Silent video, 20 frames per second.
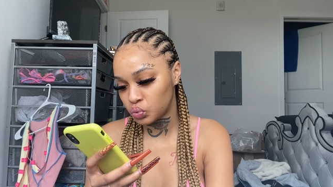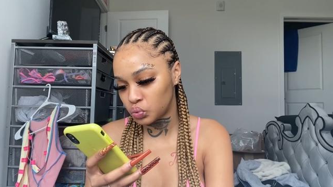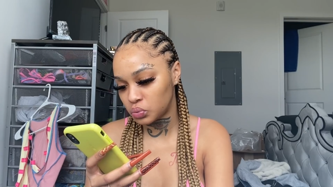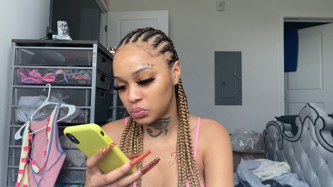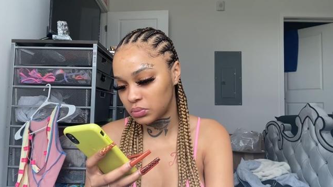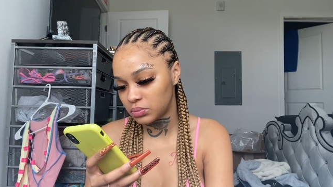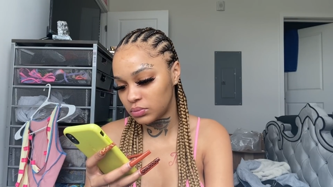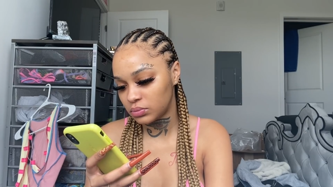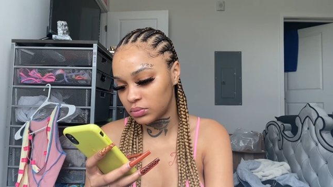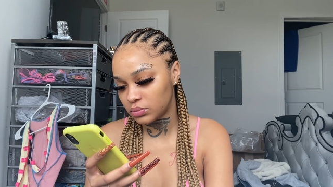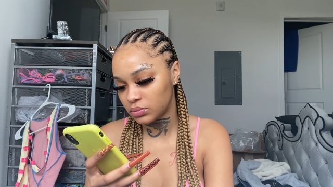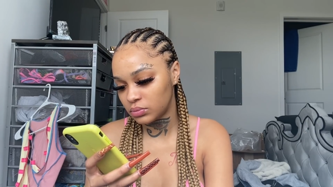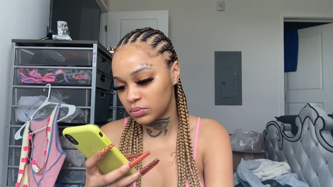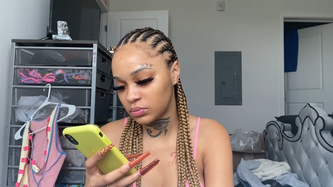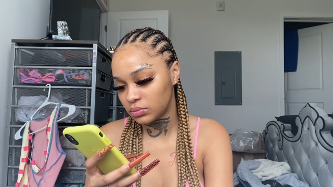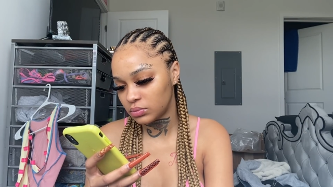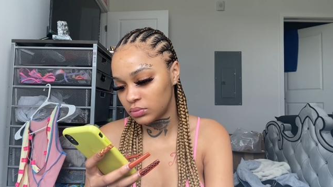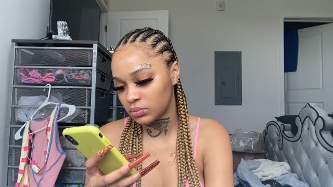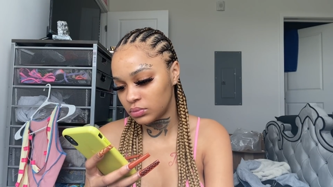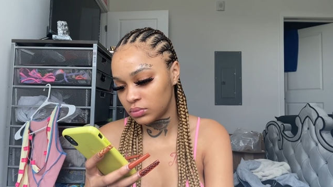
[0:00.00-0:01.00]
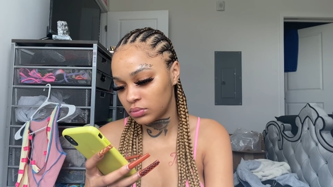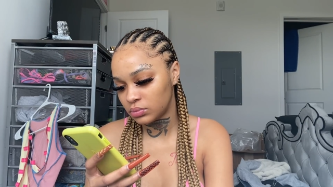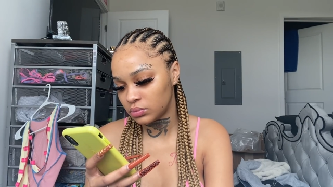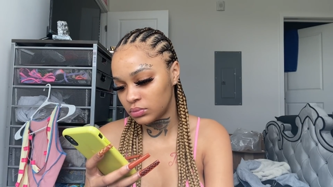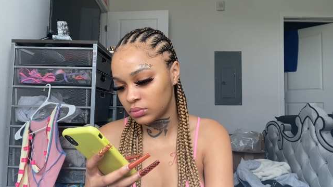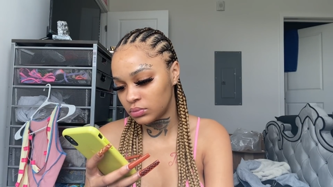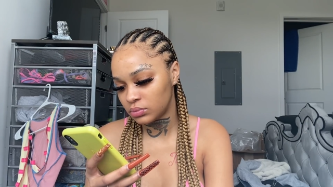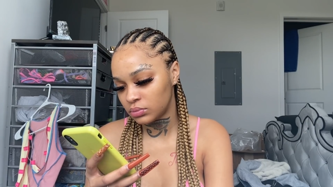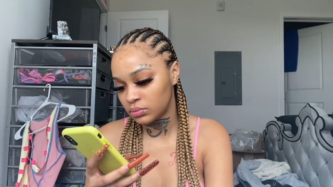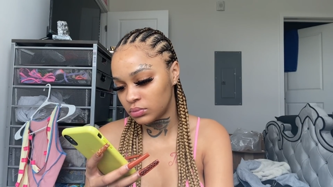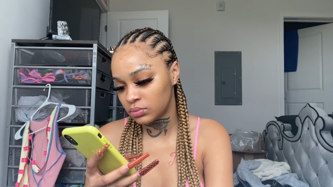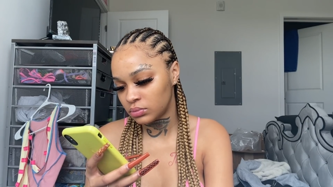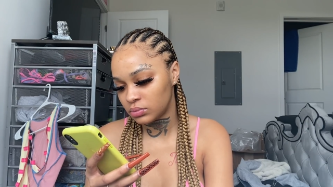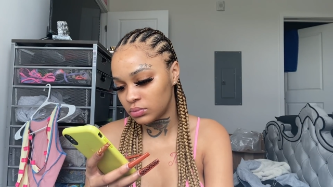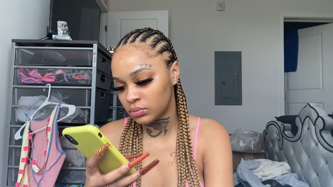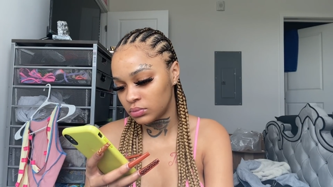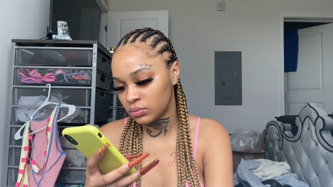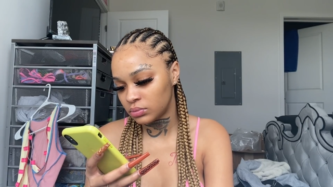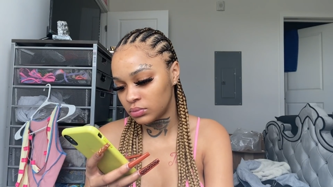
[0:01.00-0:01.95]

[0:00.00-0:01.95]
[no speech]